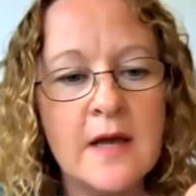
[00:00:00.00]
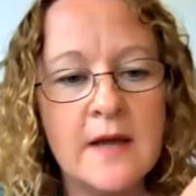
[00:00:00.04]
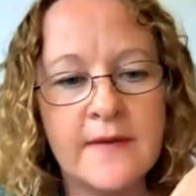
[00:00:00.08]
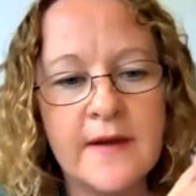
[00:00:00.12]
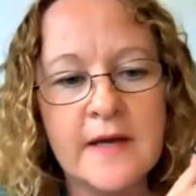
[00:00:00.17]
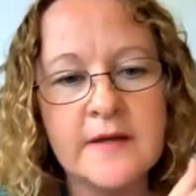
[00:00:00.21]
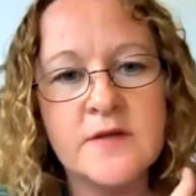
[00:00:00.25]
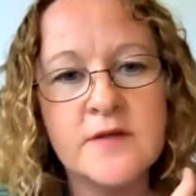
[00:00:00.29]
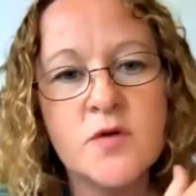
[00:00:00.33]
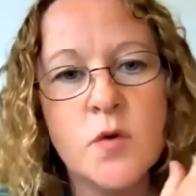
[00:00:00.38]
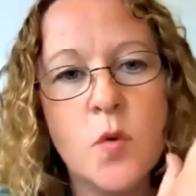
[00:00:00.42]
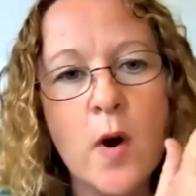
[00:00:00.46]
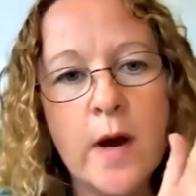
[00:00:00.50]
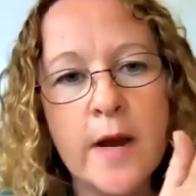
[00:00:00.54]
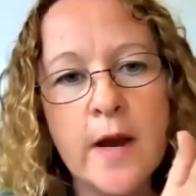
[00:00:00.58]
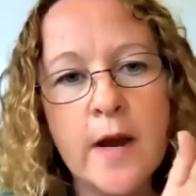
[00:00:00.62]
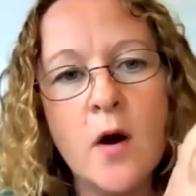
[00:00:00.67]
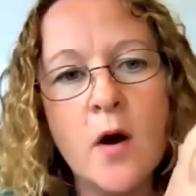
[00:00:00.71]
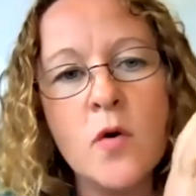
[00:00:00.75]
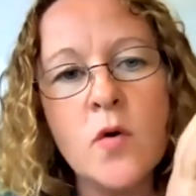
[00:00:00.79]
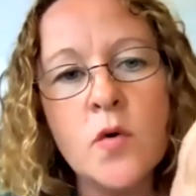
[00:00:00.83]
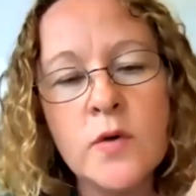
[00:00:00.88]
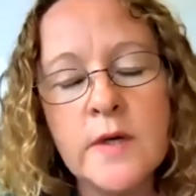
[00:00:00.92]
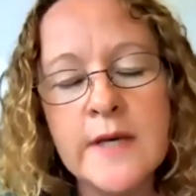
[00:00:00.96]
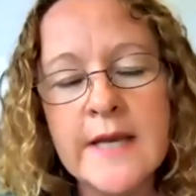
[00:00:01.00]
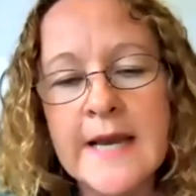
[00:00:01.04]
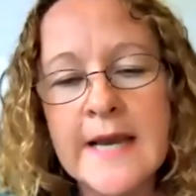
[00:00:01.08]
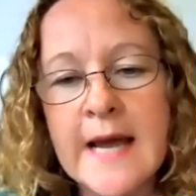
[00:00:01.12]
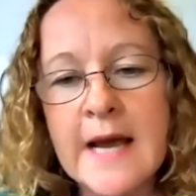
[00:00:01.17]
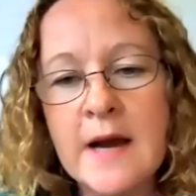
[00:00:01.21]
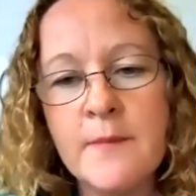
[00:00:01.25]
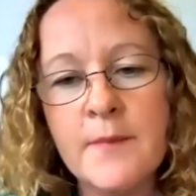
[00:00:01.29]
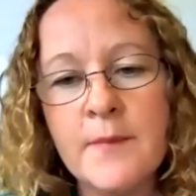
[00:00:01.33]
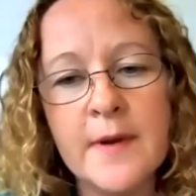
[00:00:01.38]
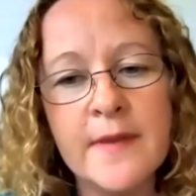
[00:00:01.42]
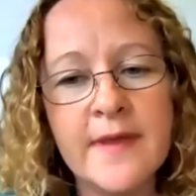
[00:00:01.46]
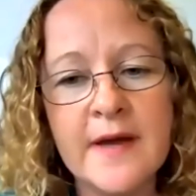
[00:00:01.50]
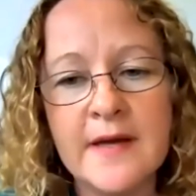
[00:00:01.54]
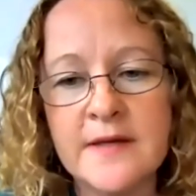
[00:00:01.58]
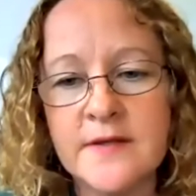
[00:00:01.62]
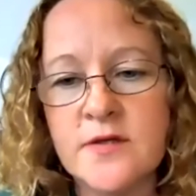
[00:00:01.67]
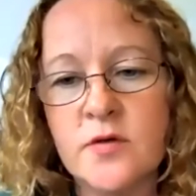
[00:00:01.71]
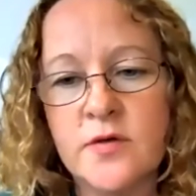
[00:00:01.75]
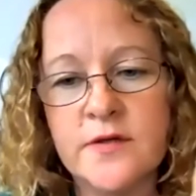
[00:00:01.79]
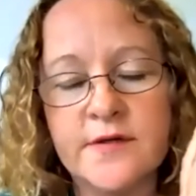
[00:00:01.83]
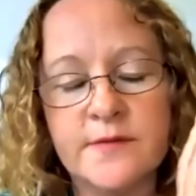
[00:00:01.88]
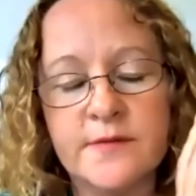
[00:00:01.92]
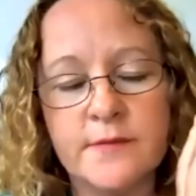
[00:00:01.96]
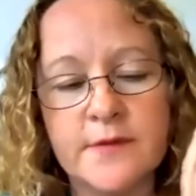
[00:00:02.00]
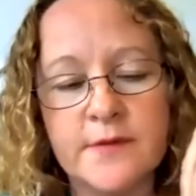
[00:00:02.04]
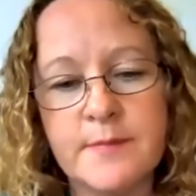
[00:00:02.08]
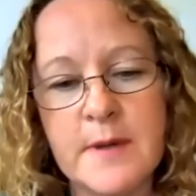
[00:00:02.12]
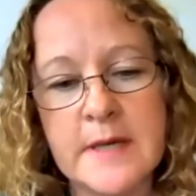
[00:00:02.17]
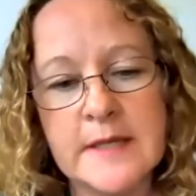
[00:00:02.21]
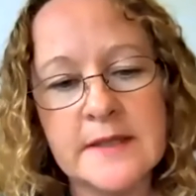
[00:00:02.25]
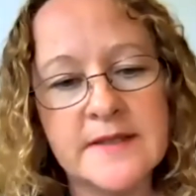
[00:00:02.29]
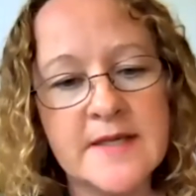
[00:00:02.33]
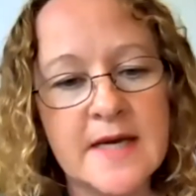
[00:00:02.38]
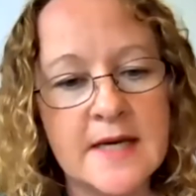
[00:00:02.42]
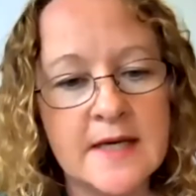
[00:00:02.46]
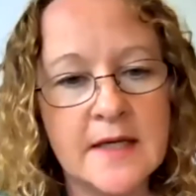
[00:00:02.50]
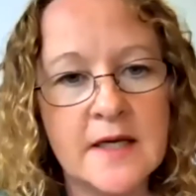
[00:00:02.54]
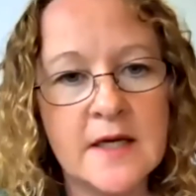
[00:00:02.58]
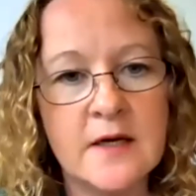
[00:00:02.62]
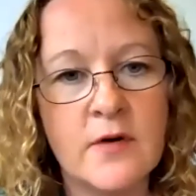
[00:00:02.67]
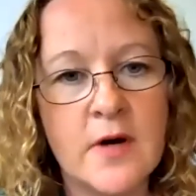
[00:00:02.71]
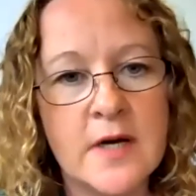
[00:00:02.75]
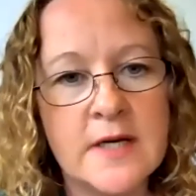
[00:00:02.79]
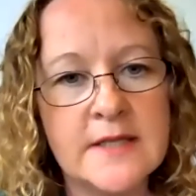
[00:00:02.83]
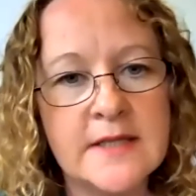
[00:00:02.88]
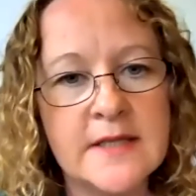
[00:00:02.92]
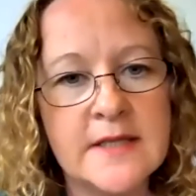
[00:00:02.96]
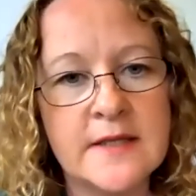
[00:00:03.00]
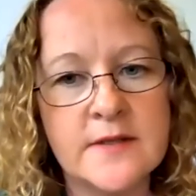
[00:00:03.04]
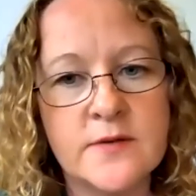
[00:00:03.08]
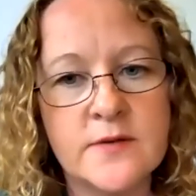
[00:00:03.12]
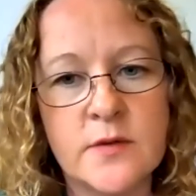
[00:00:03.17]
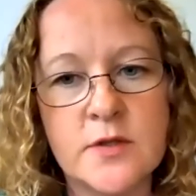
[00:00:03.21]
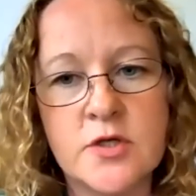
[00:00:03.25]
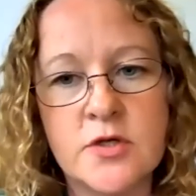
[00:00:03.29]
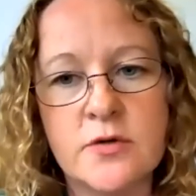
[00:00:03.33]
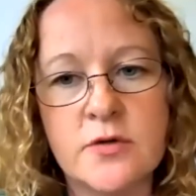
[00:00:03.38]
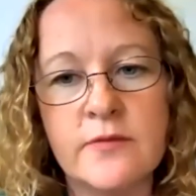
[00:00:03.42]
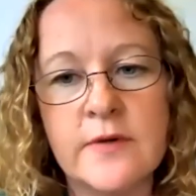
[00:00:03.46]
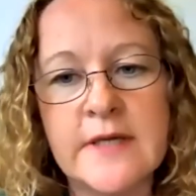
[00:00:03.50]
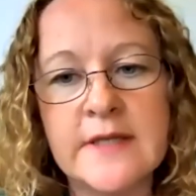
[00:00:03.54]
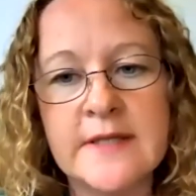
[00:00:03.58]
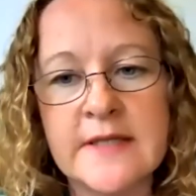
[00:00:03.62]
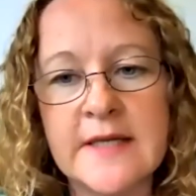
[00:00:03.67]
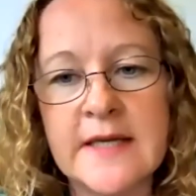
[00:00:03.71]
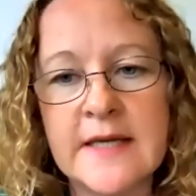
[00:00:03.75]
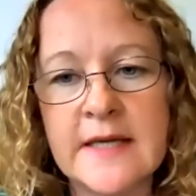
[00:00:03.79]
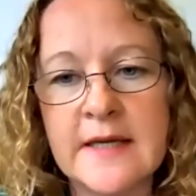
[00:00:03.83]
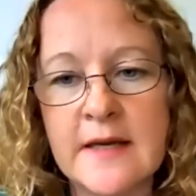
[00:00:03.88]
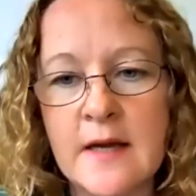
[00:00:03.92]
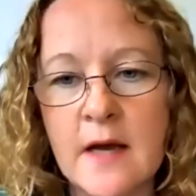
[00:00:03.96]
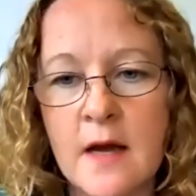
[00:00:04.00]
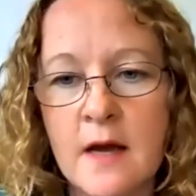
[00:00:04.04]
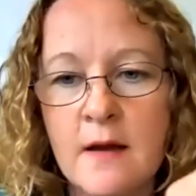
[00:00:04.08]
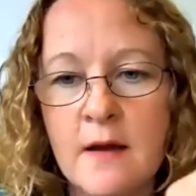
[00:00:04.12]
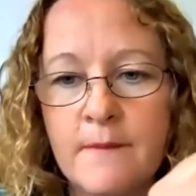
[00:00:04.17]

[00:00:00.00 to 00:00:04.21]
That's quite old now, but that's got some spectacular ideas which are easily